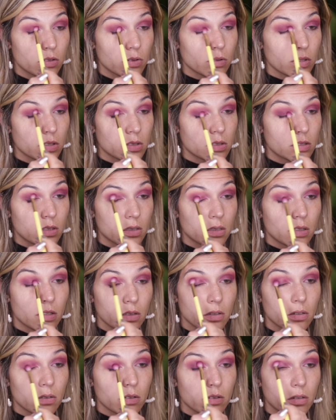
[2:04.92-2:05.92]
towards the
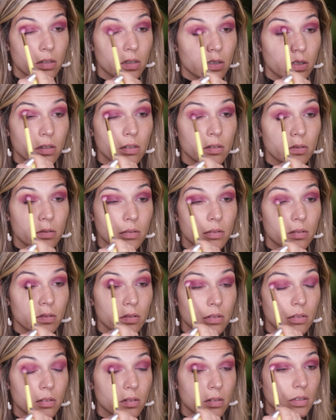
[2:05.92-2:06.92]
inner corner,
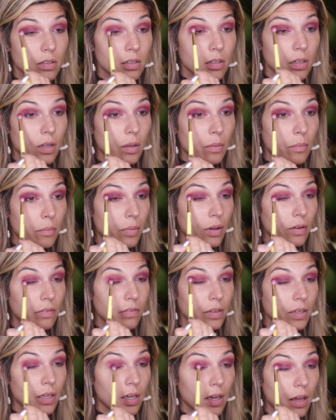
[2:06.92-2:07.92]
and
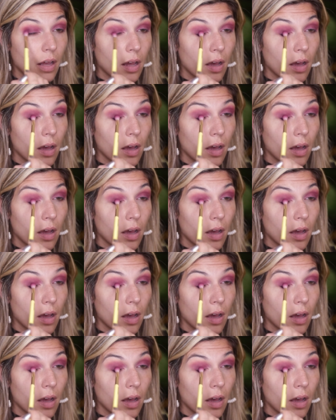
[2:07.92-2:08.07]
buffing it